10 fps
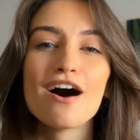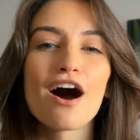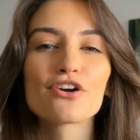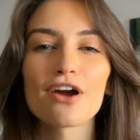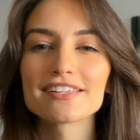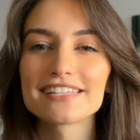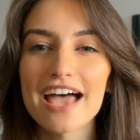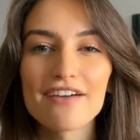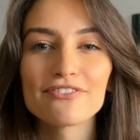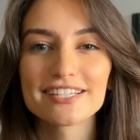across
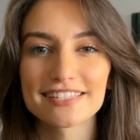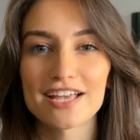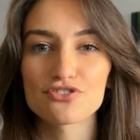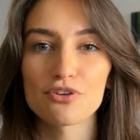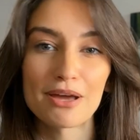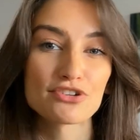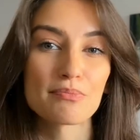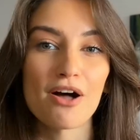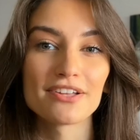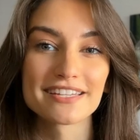every central
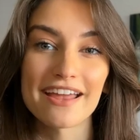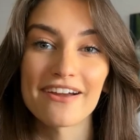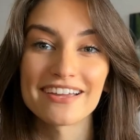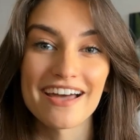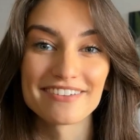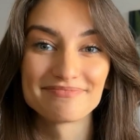metropolitan area.